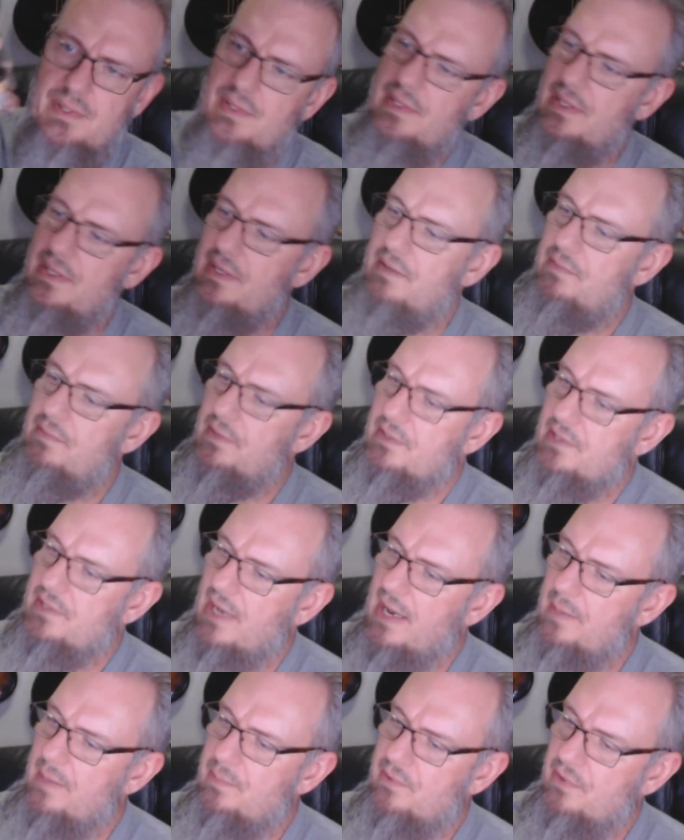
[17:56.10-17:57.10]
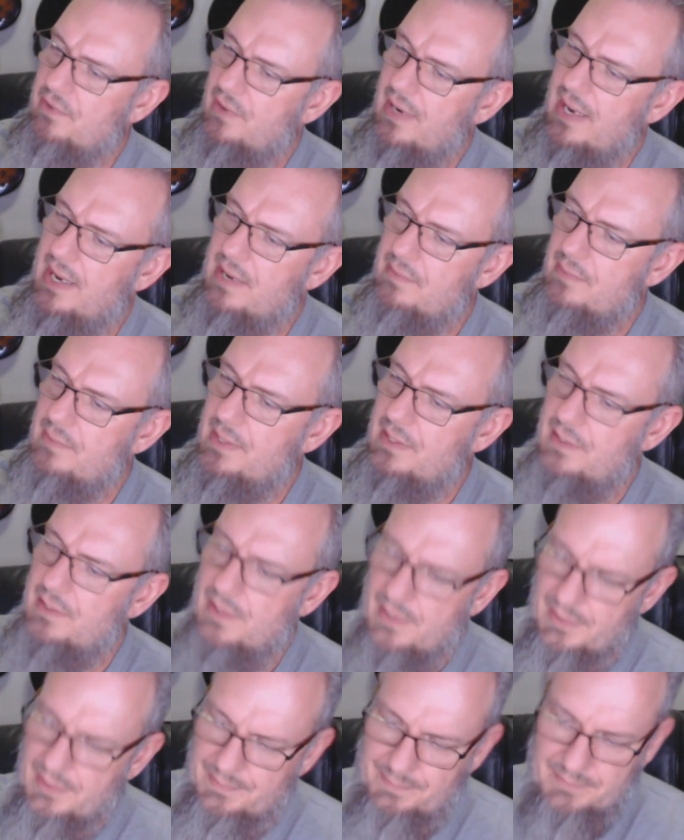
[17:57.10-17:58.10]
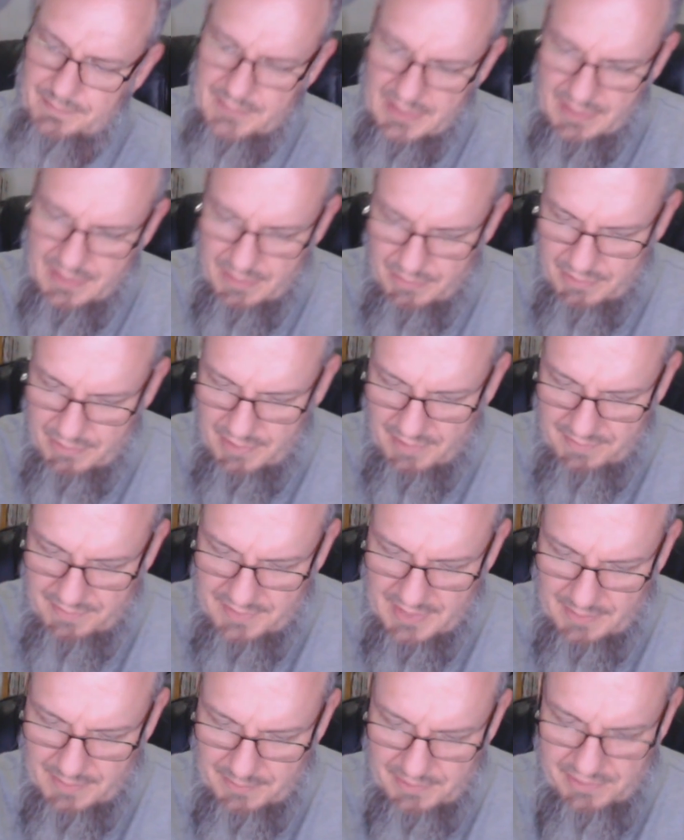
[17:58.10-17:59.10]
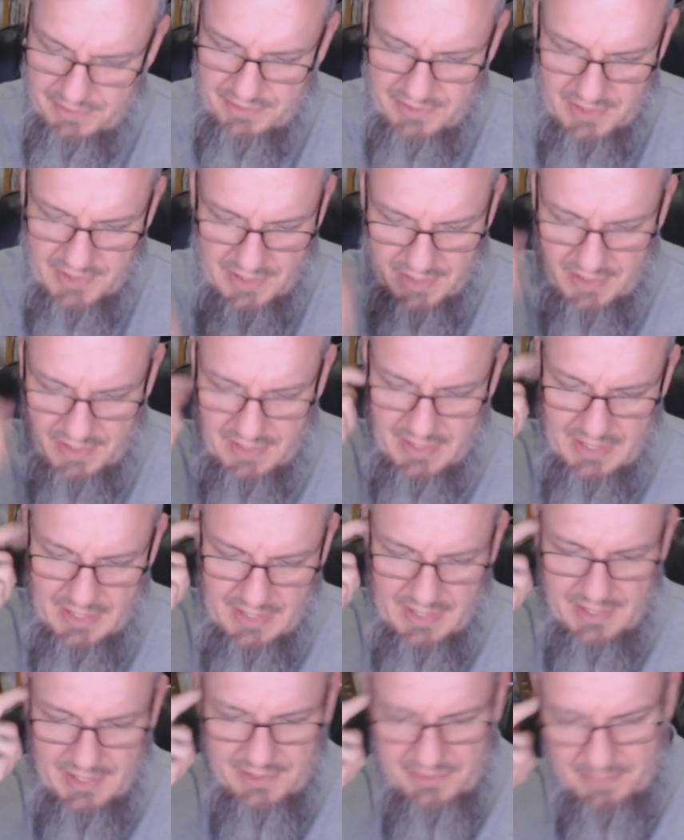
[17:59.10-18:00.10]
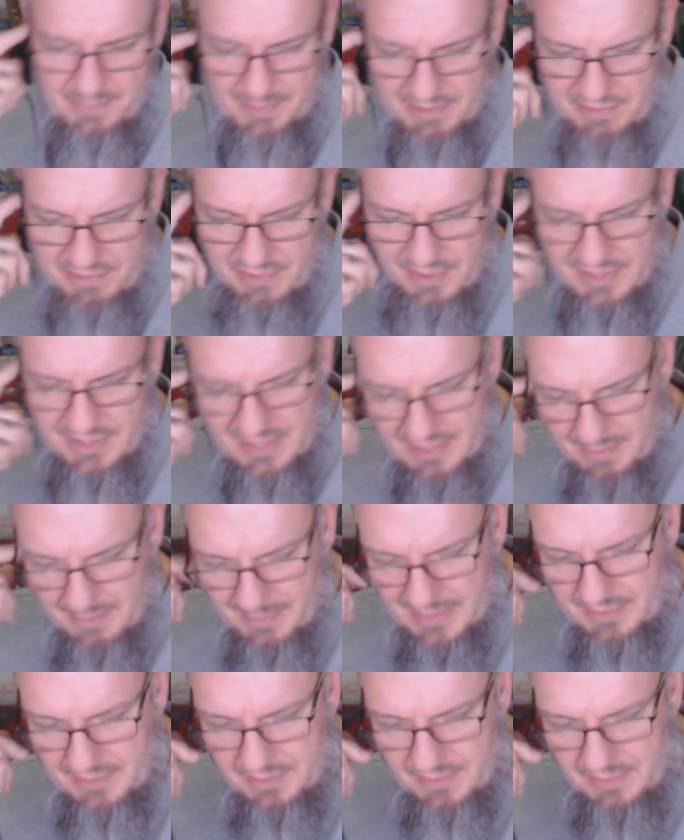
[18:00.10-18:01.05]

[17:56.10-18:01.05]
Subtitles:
different types are handwritten on, and I don't know if that was special to get them out the